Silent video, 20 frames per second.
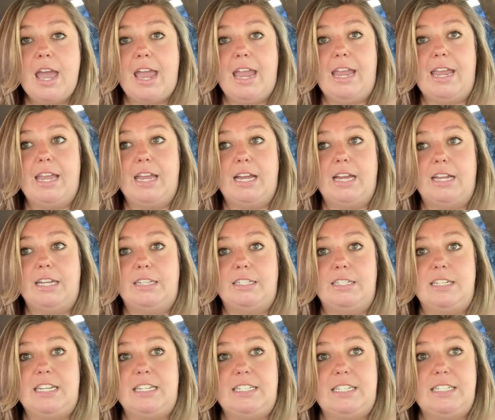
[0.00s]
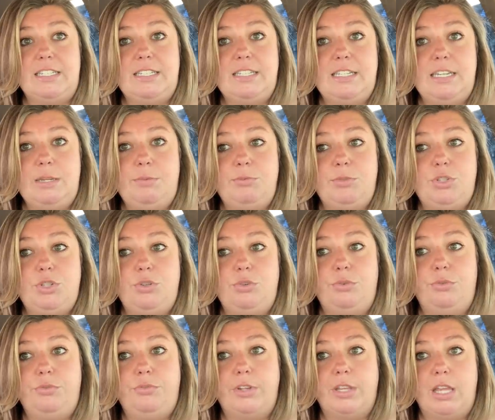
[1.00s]
And it did seem
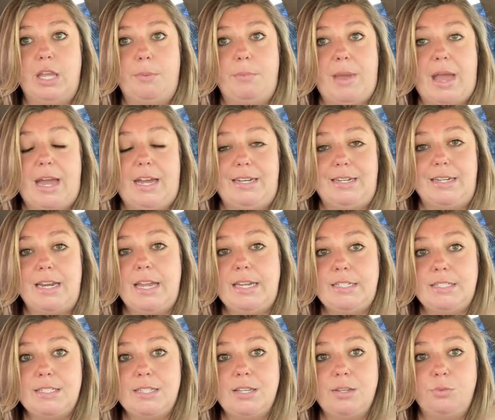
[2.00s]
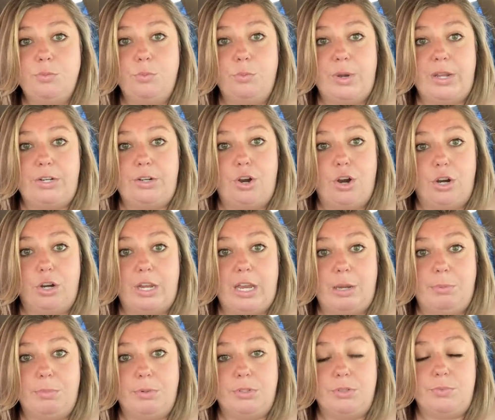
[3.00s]
to fill up at night when car
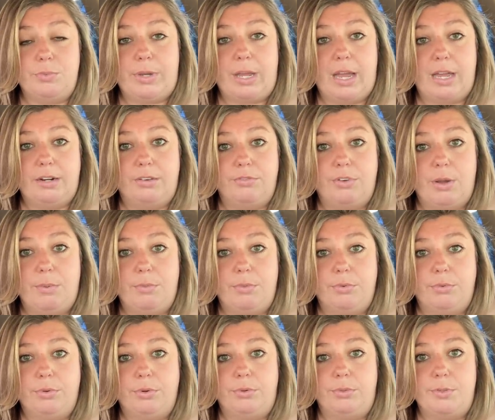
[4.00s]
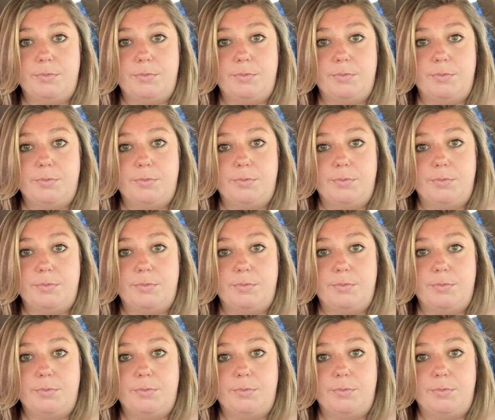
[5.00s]
campers would kind of come through,